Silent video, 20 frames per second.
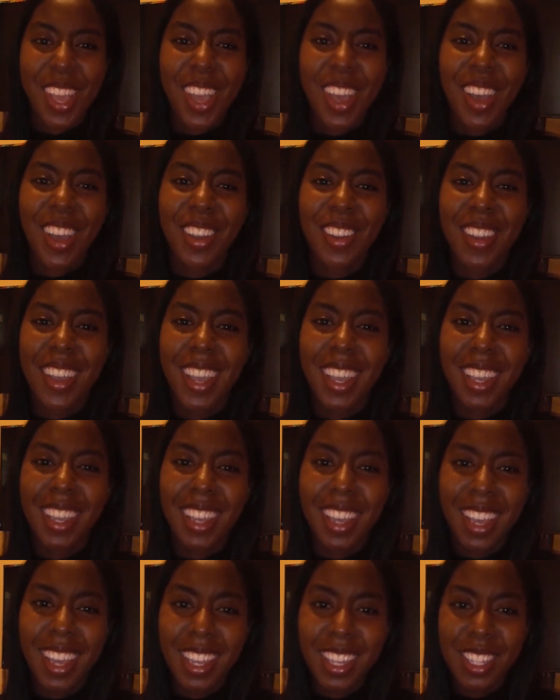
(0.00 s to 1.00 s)
Alright
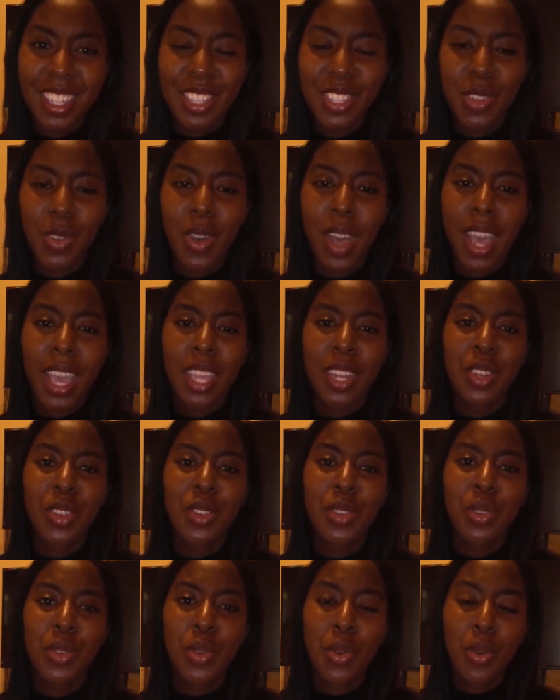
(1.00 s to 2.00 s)
guys, so I
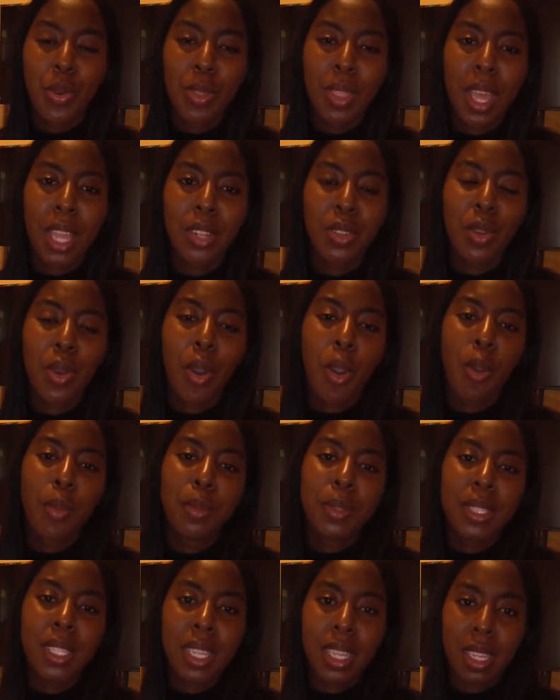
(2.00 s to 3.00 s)
know that
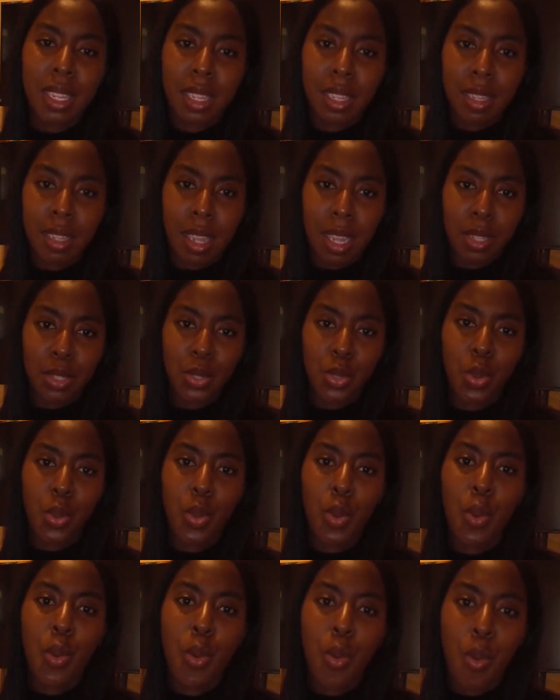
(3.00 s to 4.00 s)
obtaining that
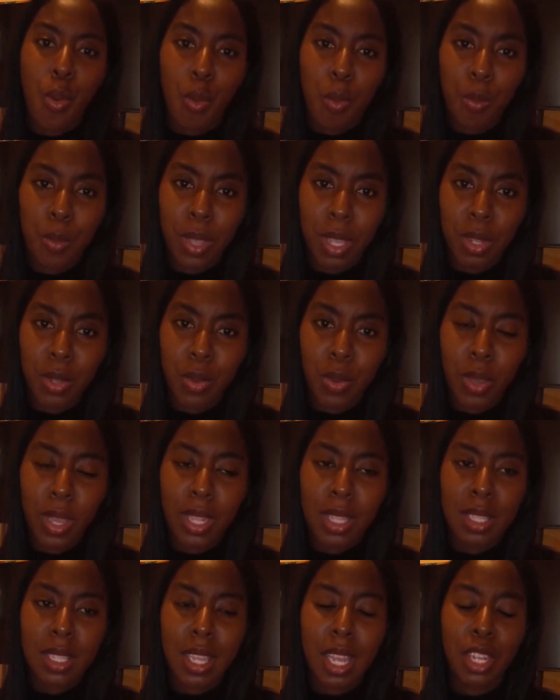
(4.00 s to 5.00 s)
home,
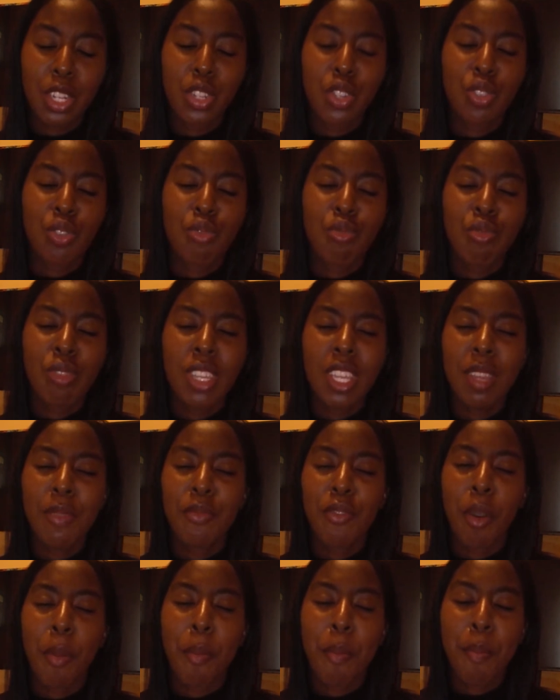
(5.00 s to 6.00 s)
it's a dream
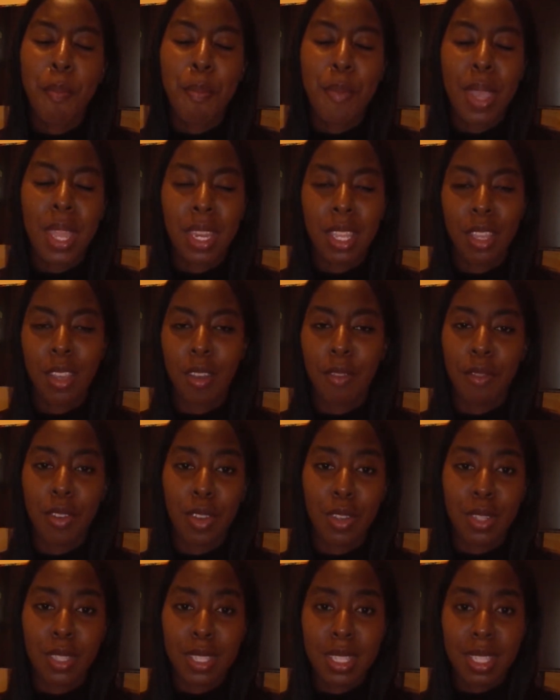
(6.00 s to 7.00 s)
for many of
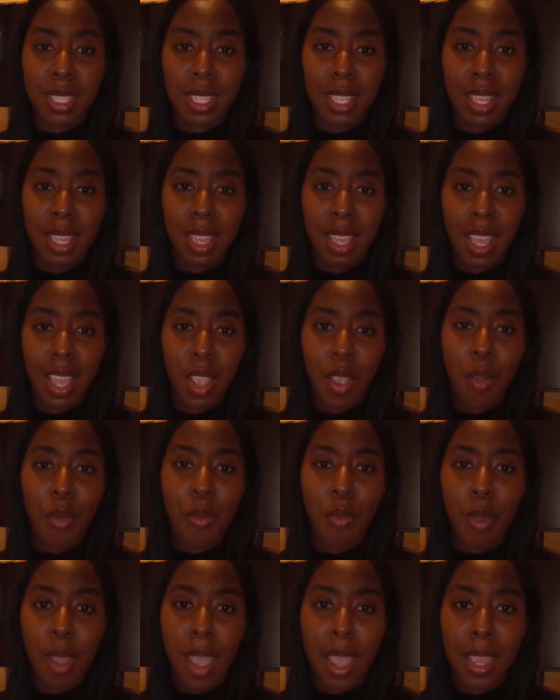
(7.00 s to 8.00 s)
us,
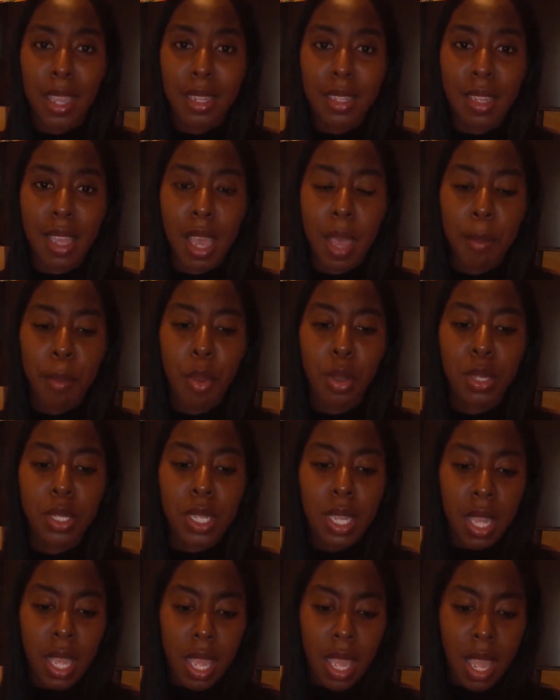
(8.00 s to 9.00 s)
right? But
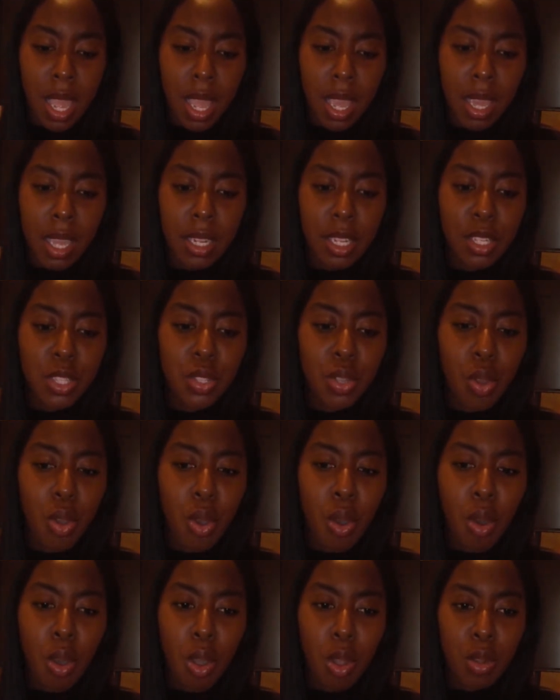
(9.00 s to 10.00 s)
it is
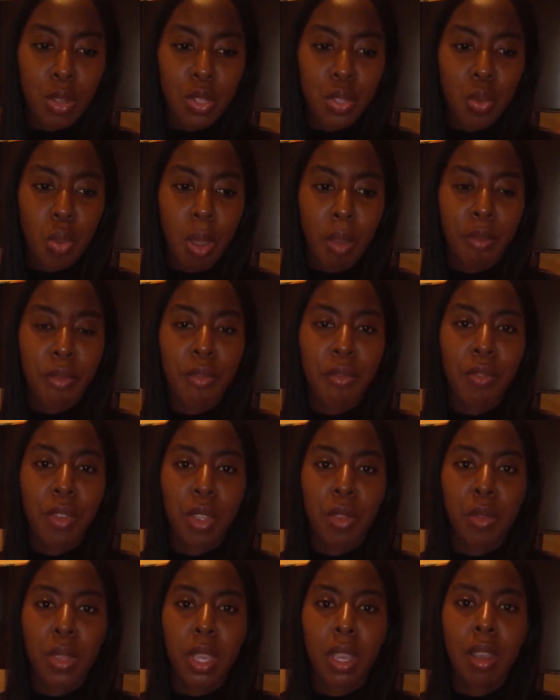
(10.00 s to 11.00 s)
also a
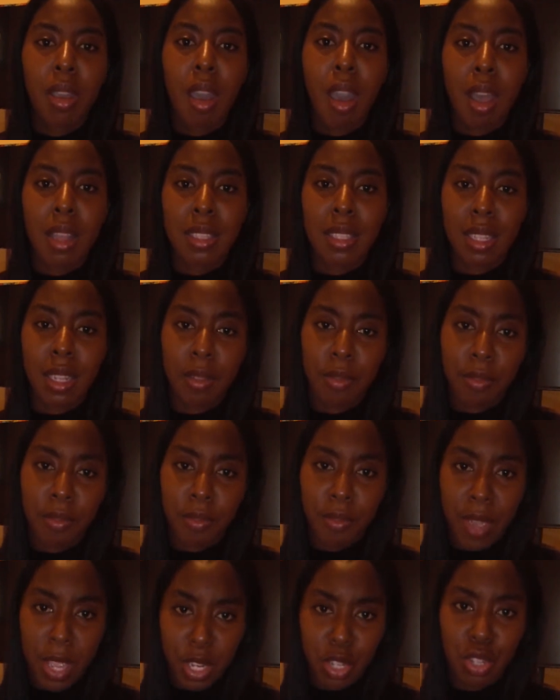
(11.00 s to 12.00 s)
very costly
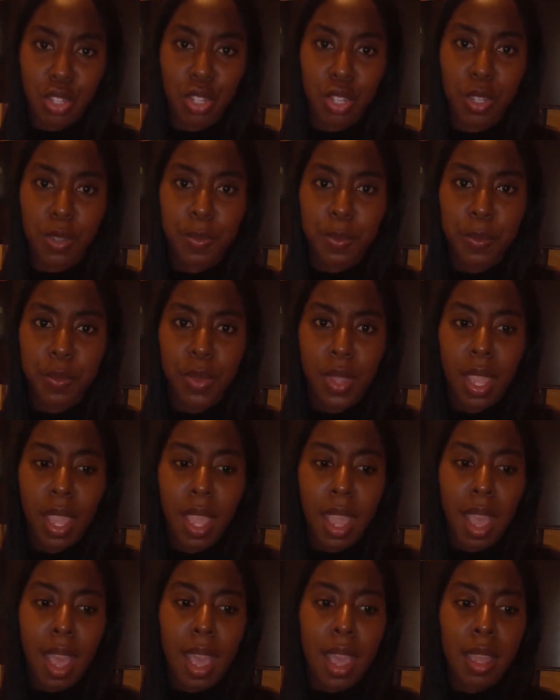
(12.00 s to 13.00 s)
venture,
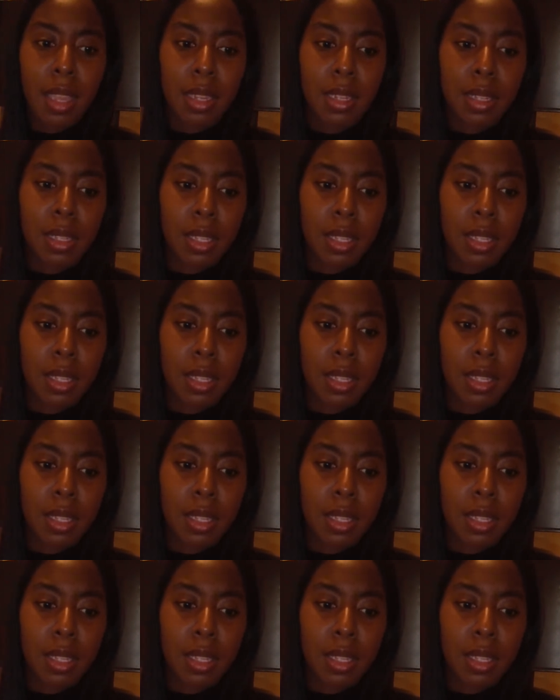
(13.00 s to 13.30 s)
and